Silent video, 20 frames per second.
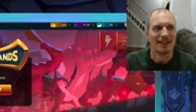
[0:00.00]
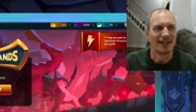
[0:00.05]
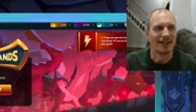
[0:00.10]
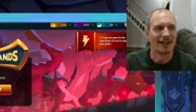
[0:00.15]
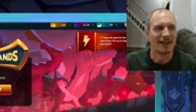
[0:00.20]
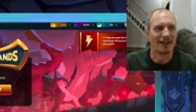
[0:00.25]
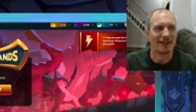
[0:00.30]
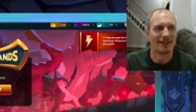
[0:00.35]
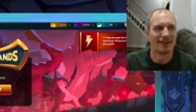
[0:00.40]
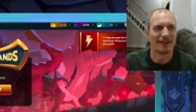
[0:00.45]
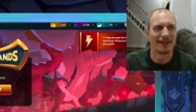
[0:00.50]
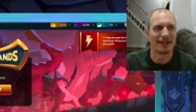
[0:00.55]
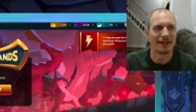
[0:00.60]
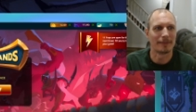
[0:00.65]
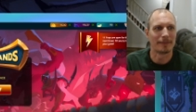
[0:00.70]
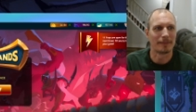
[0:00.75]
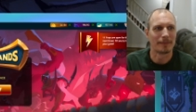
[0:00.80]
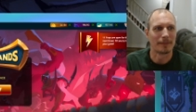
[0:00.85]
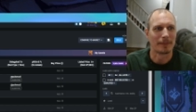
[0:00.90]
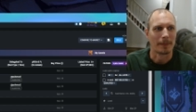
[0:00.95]
All
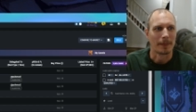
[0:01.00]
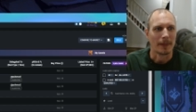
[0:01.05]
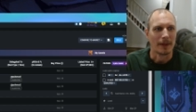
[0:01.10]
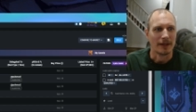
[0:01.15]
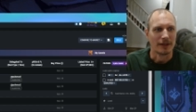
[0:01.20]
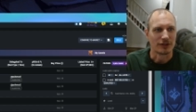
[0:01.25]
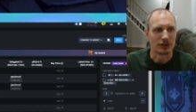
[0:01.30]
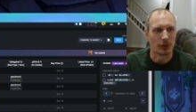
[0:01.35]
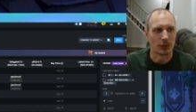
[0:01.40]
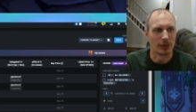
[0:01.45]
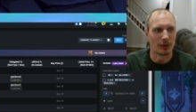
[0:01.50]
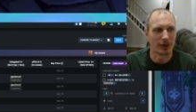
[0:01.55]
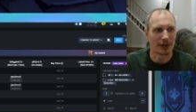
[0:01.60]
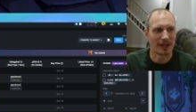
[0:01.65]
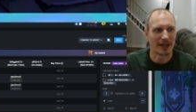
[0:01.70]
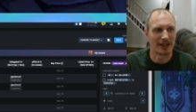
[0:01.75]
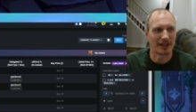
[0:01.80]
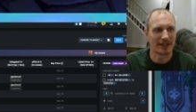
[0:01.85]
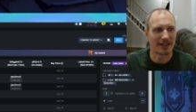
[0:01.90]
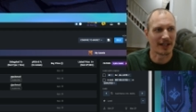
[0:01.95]
right. So we're looking
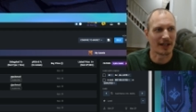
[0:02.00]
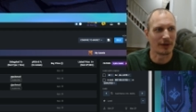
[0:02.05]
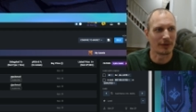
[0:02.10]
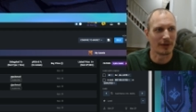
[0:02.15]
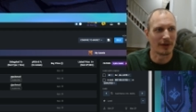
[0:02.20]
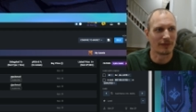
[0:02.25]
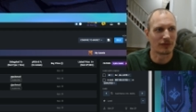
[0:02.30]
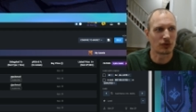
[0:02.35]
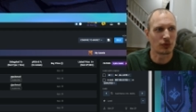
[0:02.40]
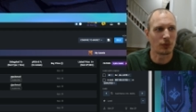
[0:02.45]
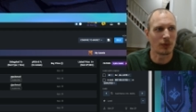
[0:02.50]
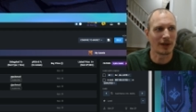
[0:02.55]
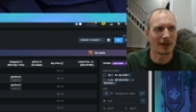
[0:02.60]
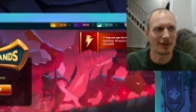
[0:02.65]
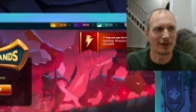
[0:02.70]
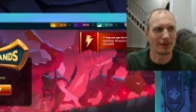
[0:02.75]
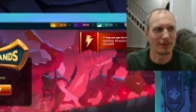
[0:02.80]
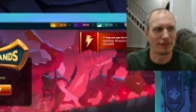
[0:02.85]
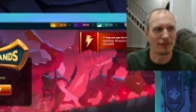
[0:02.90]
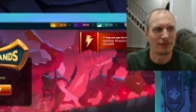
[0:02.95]
at a count of
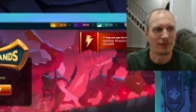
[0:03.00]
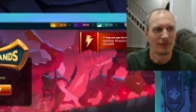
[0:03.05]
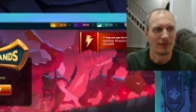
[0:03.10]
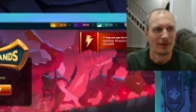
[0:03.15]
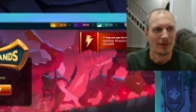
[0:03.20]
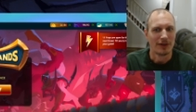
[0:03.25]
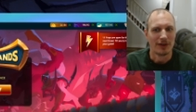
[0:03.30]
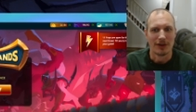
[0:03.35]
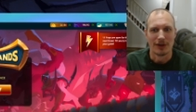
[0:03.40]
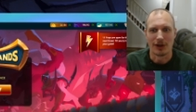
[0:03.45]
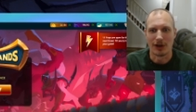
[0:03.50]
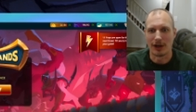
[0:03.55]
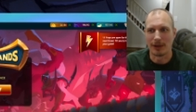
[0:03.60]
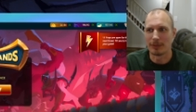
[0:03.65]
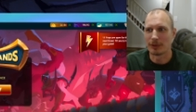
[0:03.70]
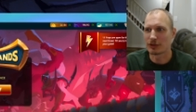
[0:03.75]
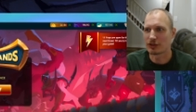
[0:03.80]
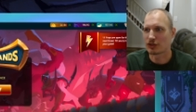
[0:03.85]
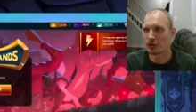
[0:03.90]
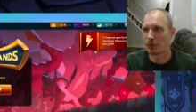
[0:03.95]
12,
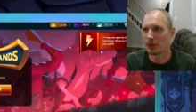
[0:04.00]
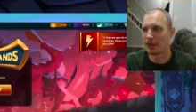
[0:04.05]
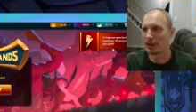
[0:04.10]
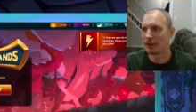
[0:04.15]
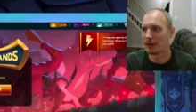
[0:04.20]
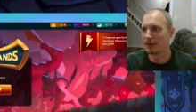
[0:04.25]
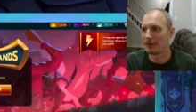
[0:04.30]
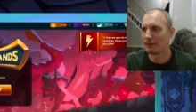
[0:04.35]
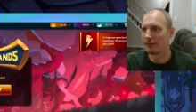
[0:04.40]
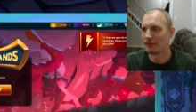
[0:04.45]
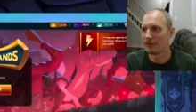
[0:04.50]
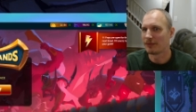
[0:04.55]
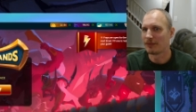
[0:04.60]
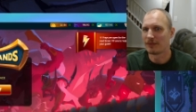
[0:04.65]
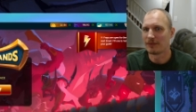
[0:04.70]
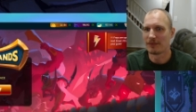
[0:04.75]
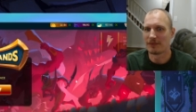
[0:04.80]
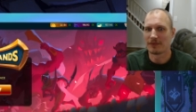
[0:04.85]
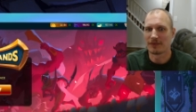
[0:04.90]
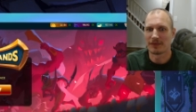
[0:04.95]
almost 12.
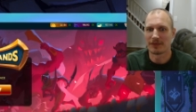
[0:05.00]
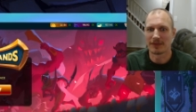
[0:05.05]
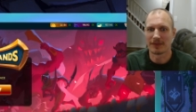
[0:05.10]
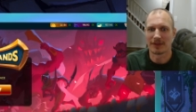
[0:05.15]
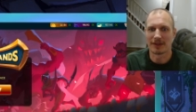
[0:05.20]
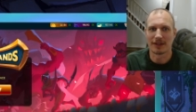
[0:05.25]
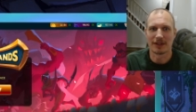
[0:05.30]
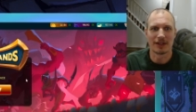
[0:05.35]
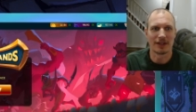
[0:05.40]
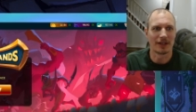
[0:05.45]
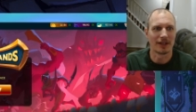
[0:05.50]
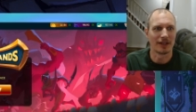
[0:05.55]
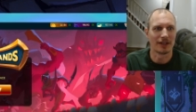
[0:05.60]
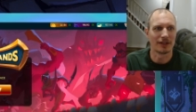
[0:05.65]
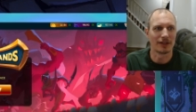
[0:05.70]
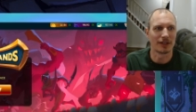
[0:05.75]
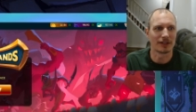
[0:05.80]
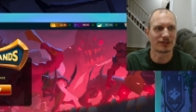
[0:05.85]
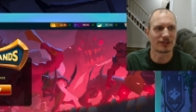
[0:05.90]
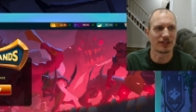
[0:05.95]

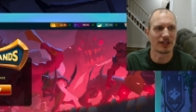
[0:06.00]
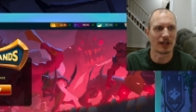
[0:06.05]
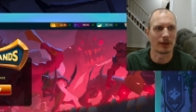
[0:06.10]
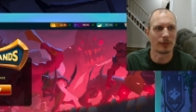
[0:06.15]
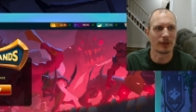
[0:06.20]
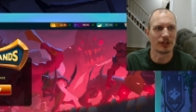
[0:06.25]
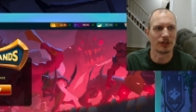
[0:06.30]
And let's see how we